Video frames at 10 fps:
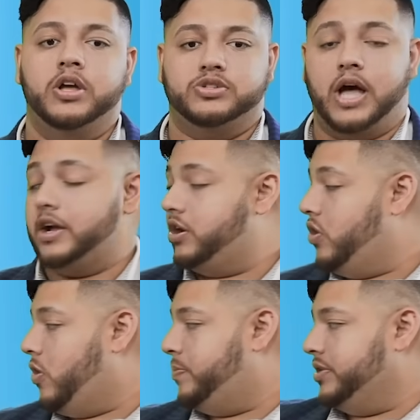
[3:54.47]
So I could
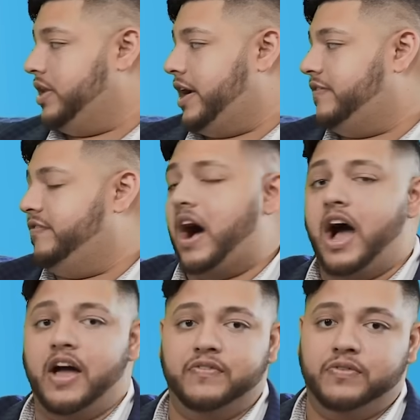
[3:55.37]
go open
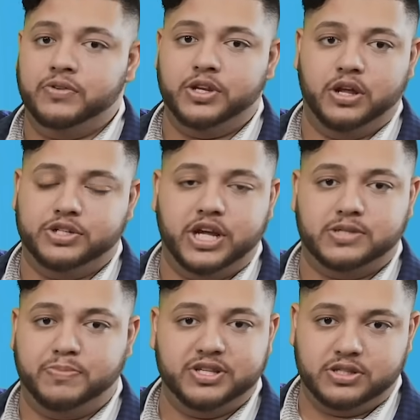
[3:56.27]
5
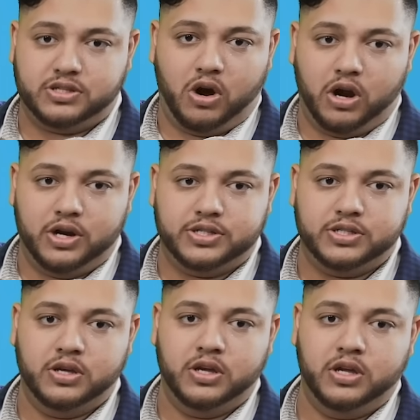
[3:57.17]
Chase business cards